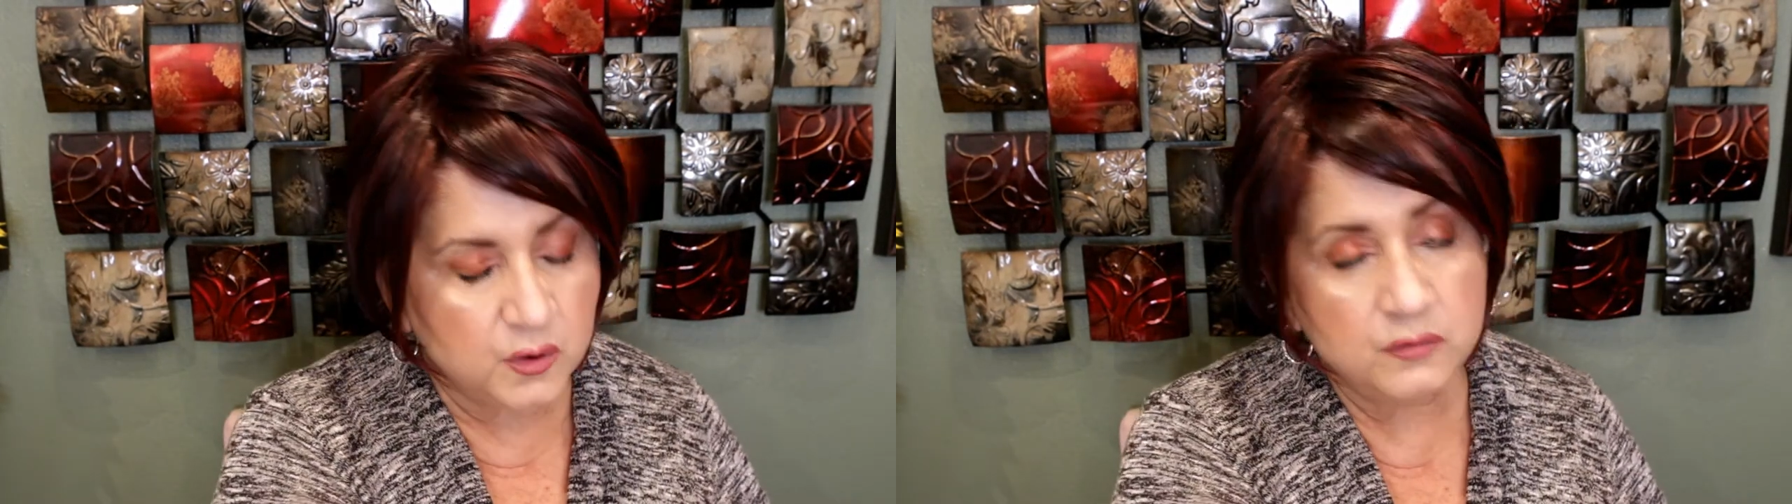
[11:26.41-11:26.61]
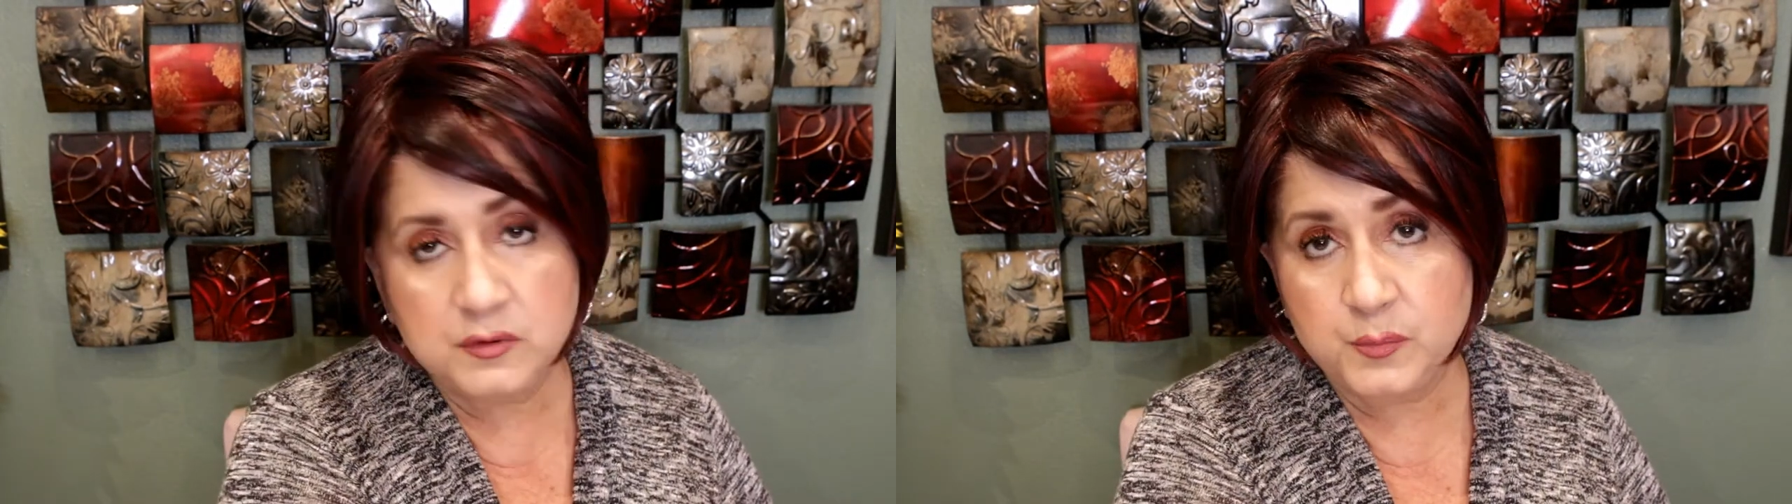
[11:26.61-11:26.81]

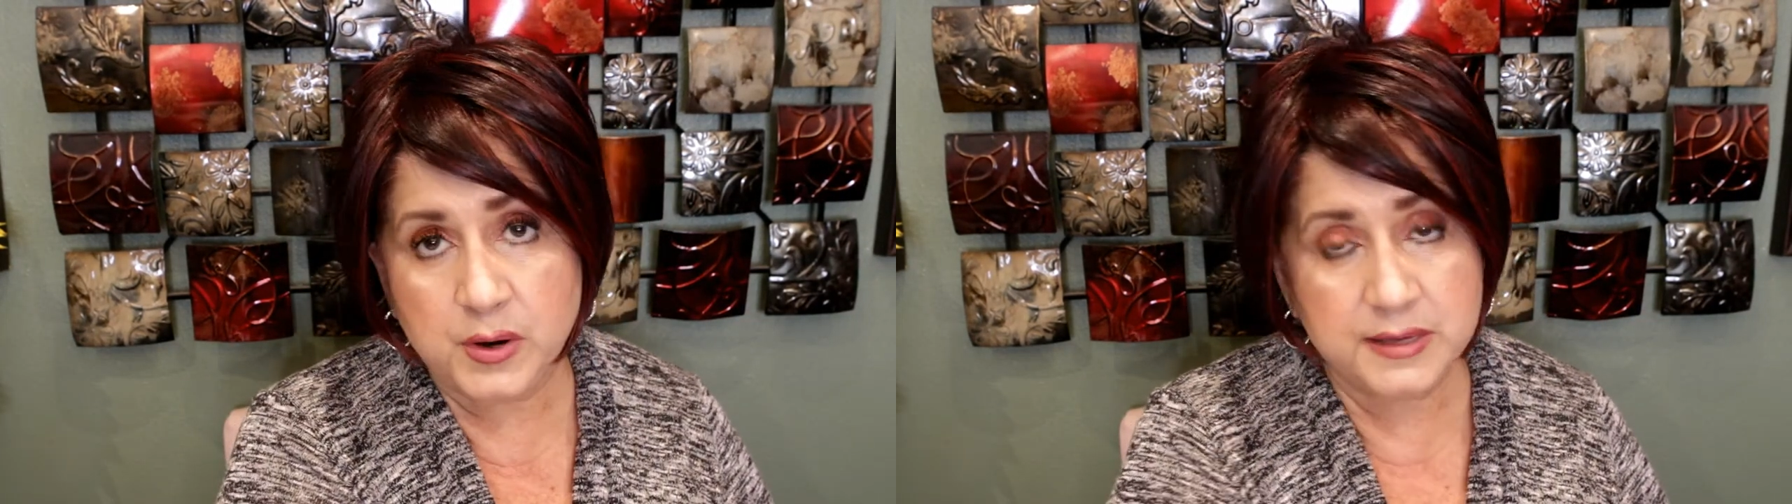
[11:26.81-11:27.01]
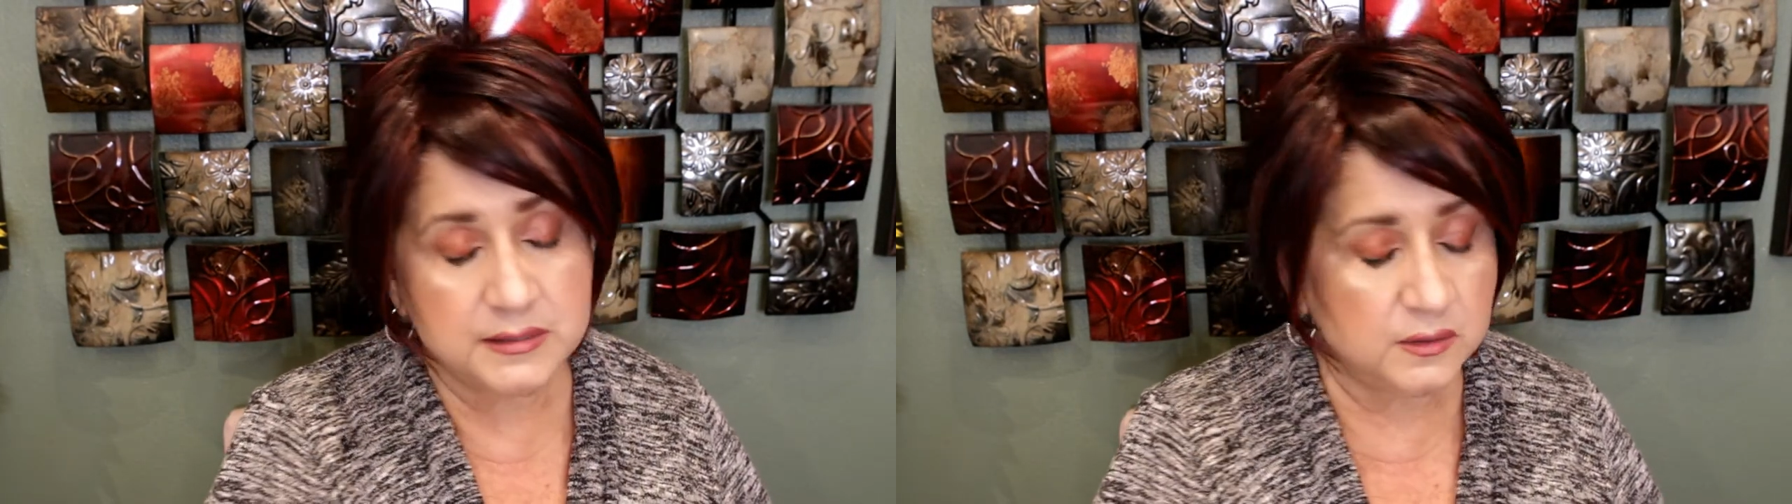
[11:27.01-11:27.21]

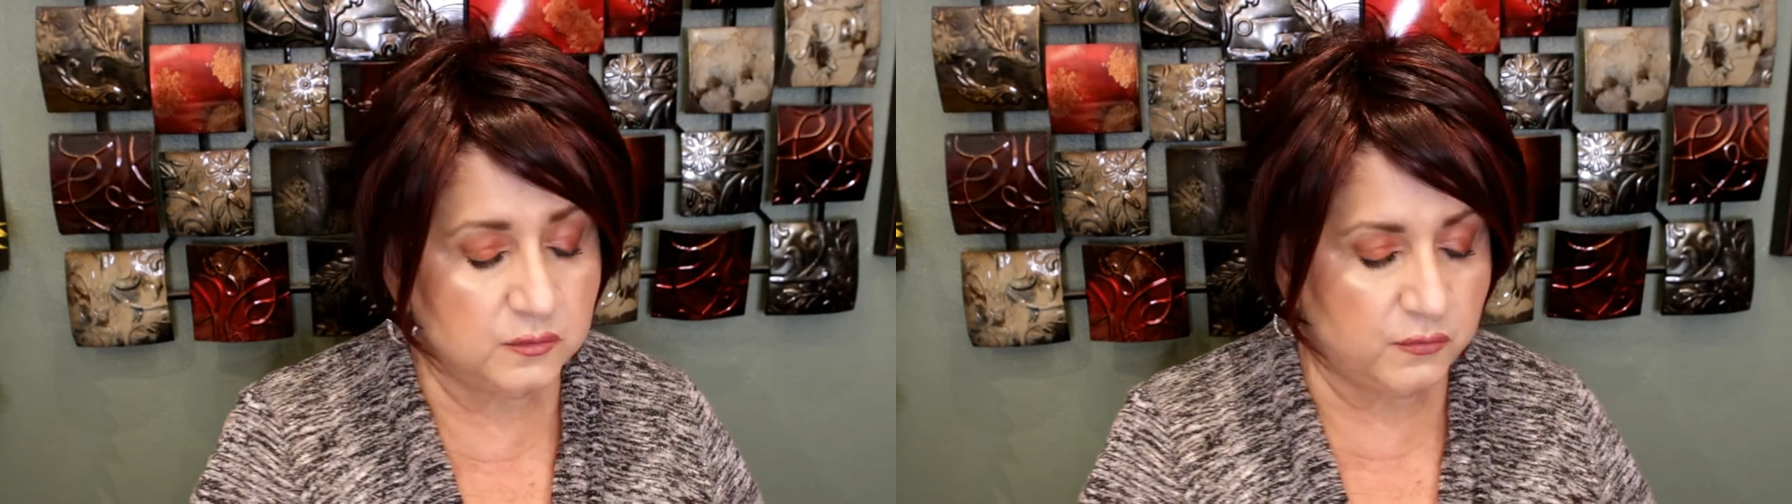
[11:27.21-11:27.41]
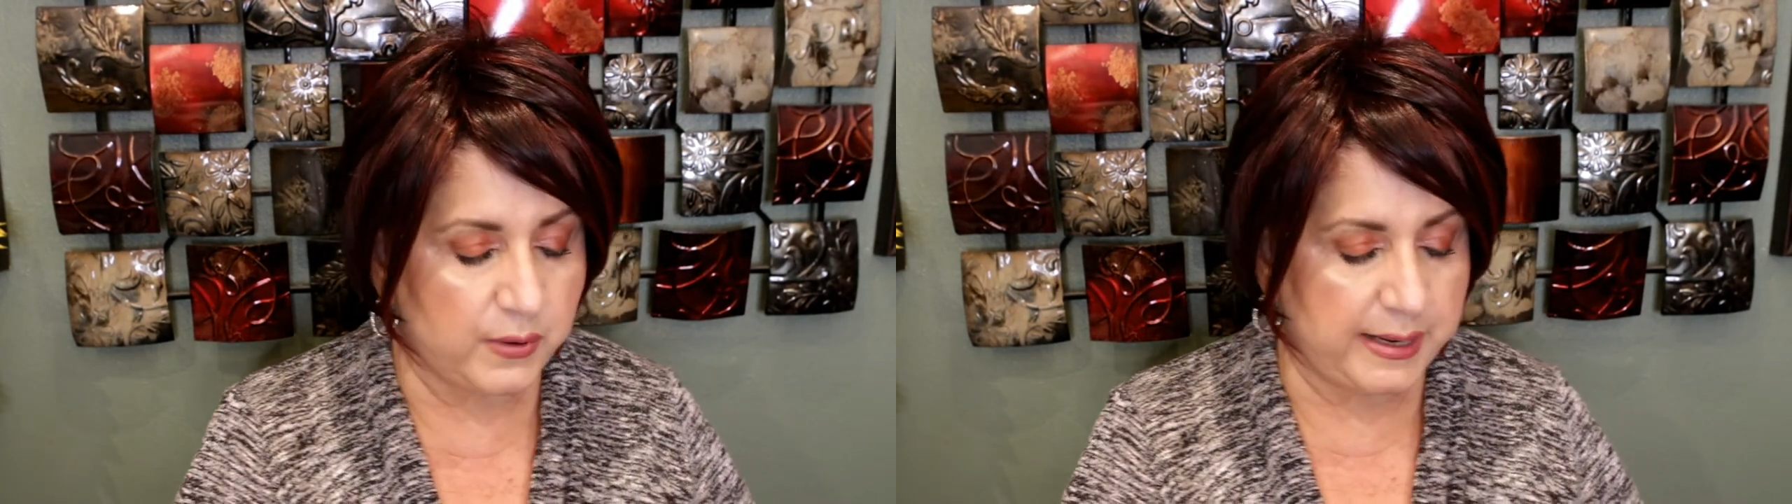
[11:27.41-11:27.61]
overpriced and
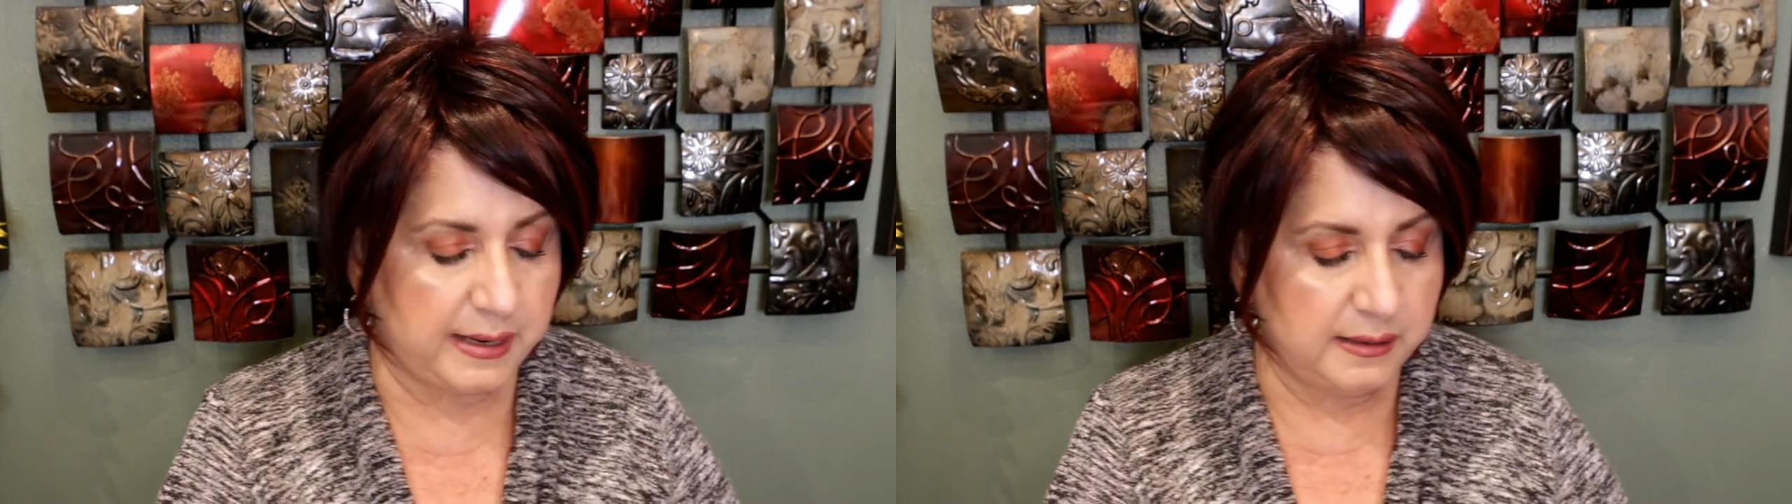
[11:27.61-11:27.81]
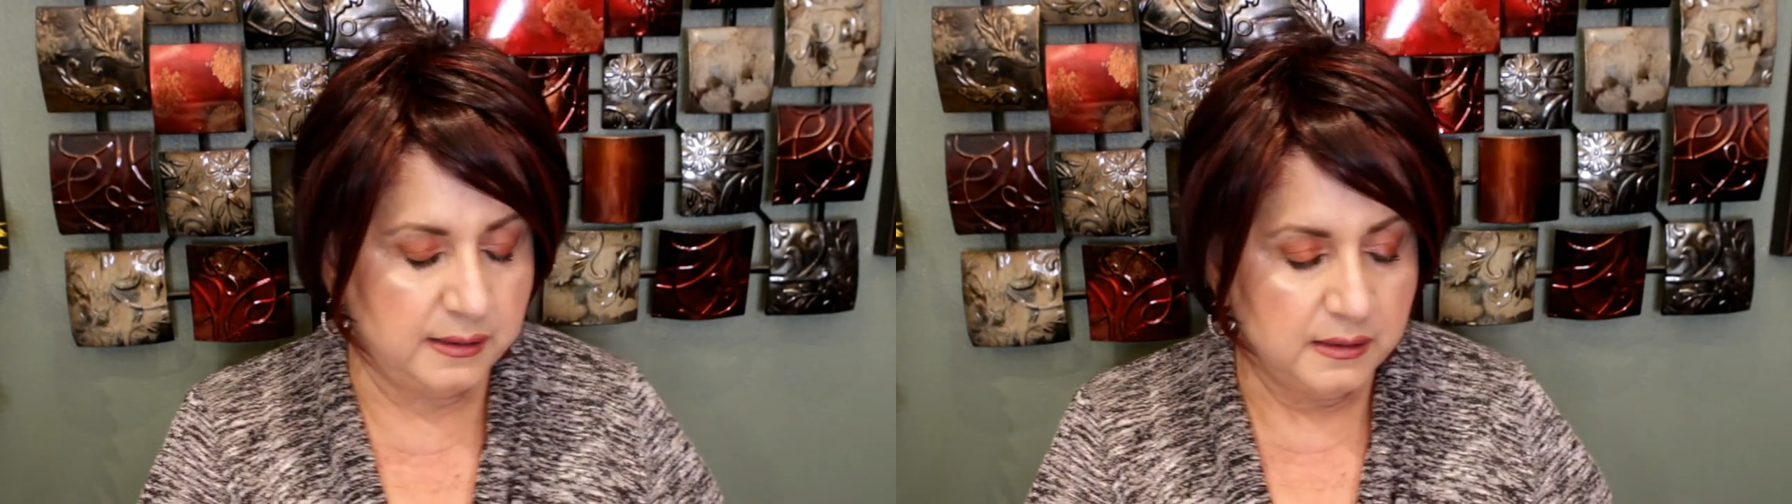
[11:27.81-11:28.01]

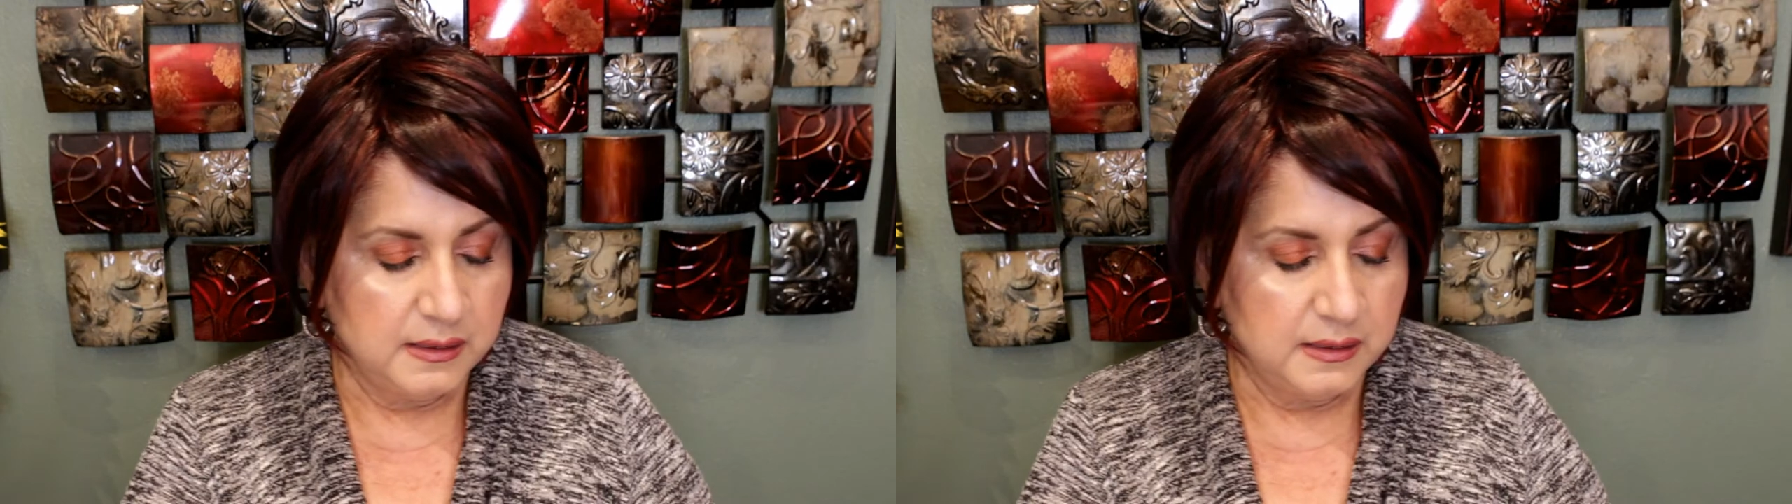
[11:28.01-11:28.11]
overrated.